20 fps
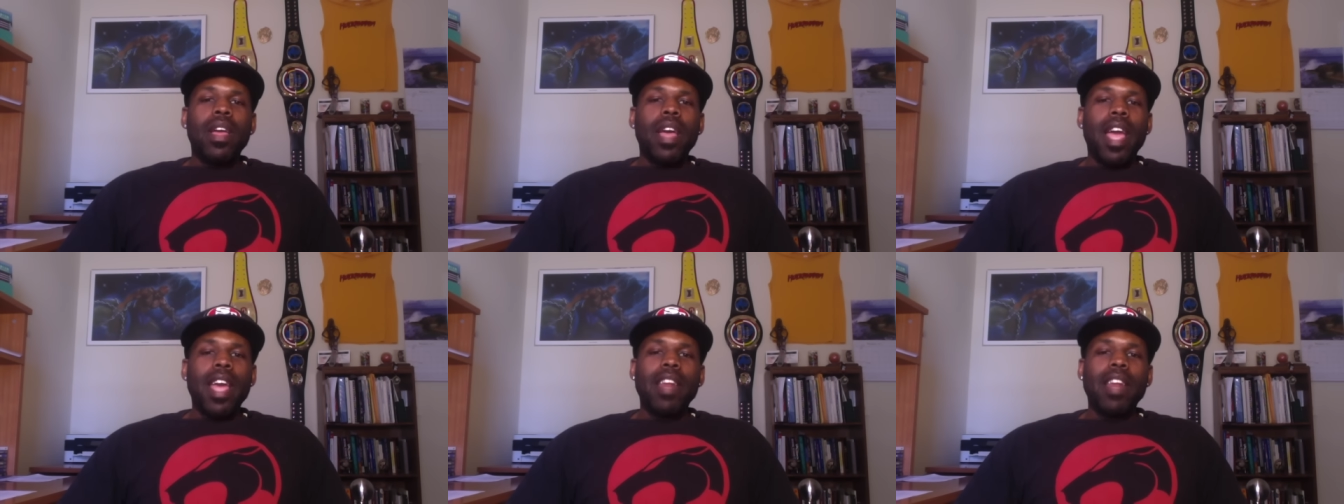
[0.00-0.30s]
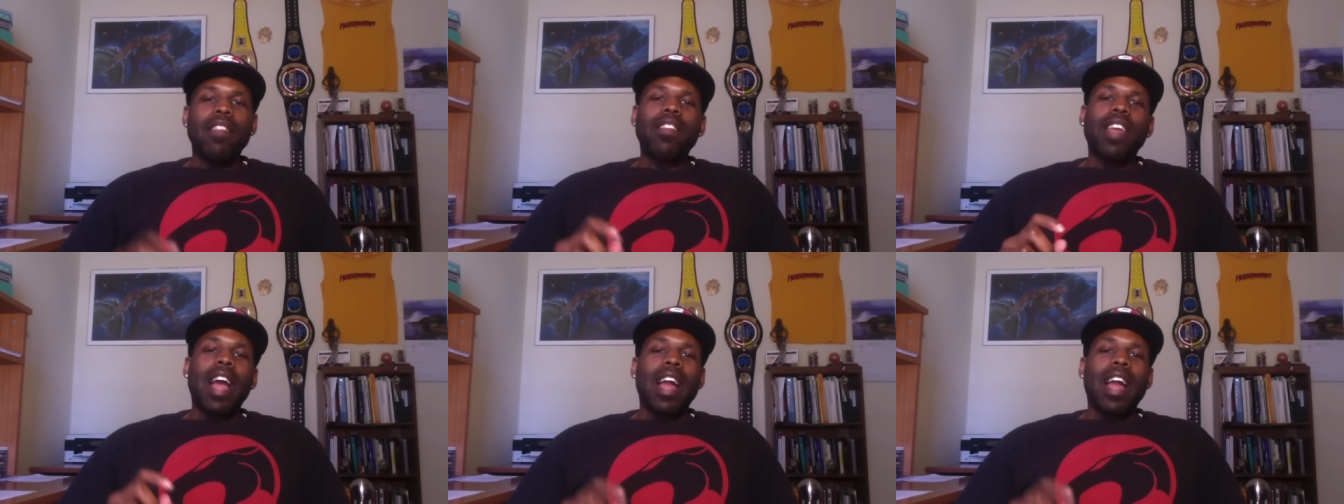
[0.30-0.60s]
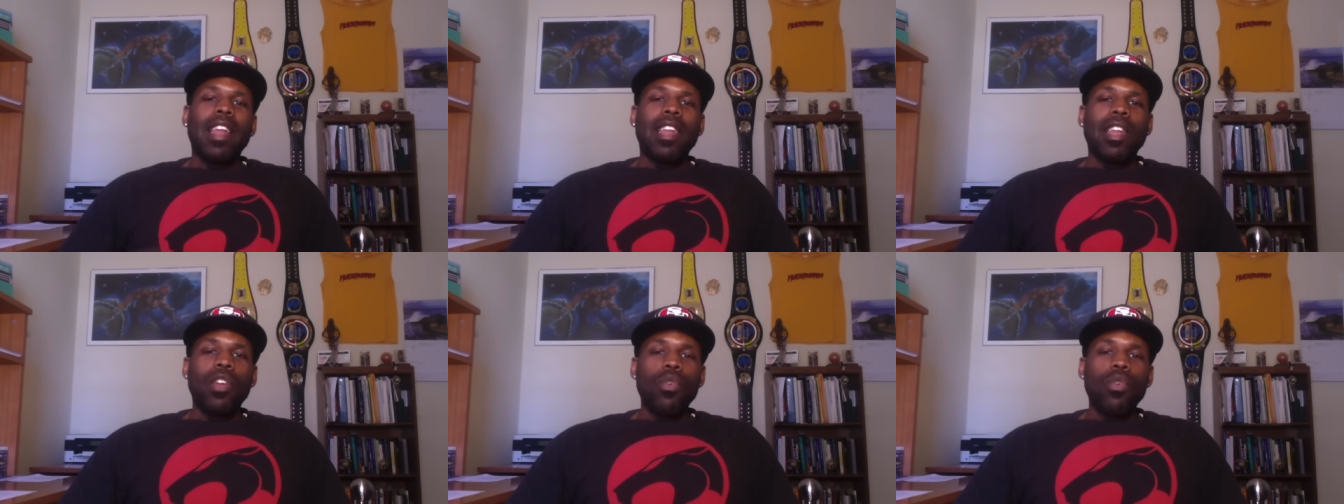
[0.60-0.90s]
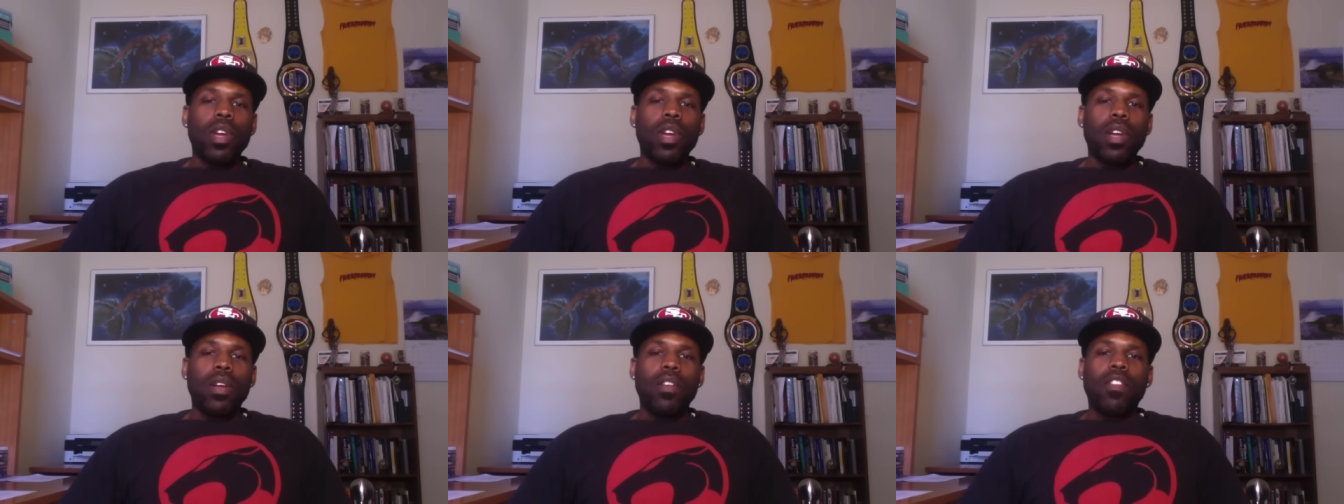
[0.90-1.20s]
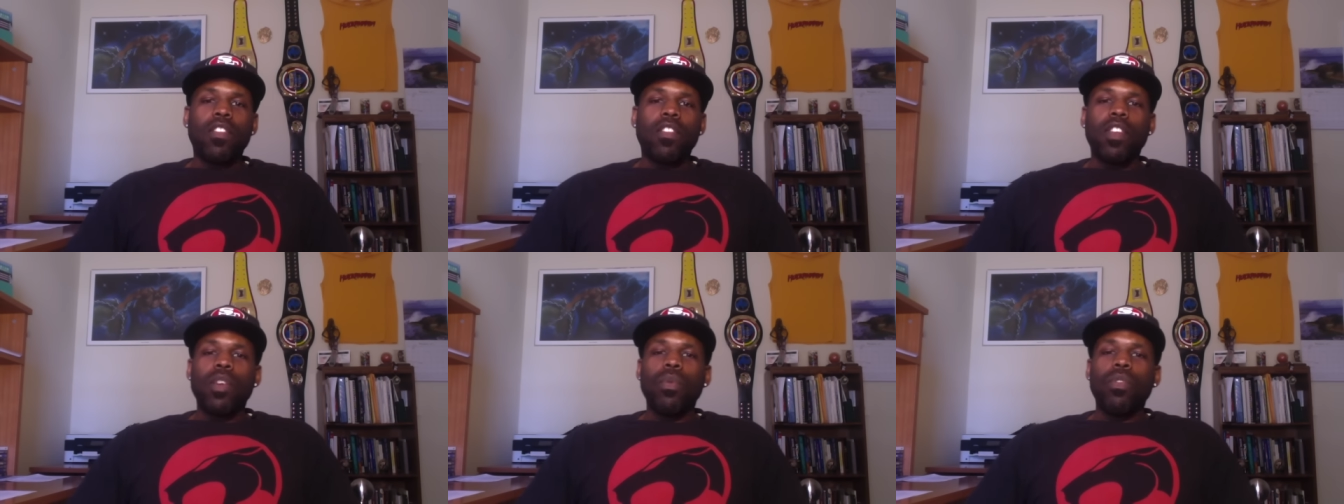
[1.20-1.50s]
And it's got Lucca.
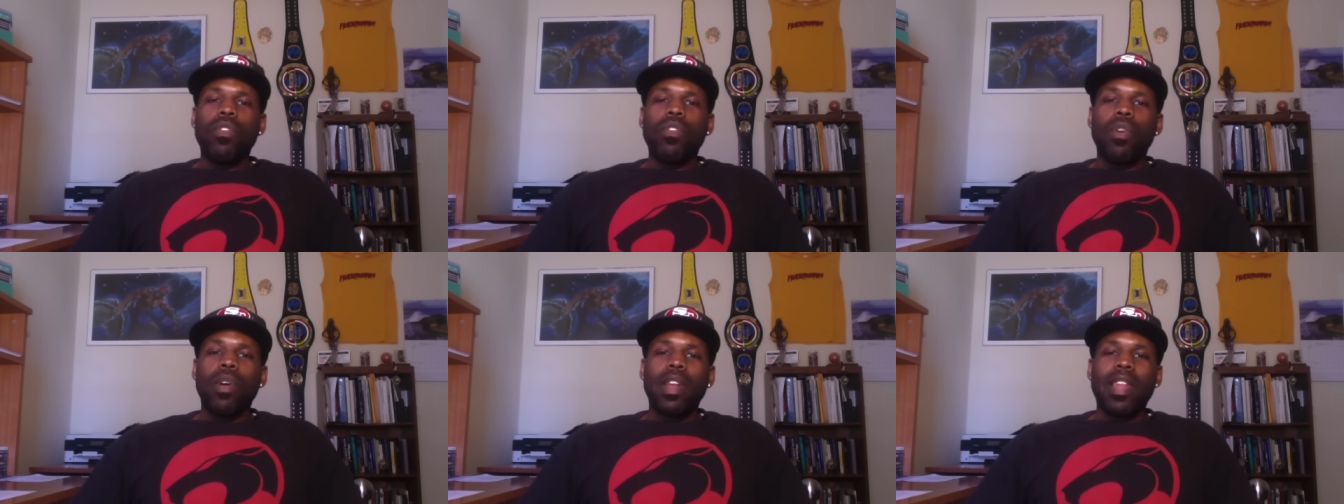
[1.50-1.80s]
She was on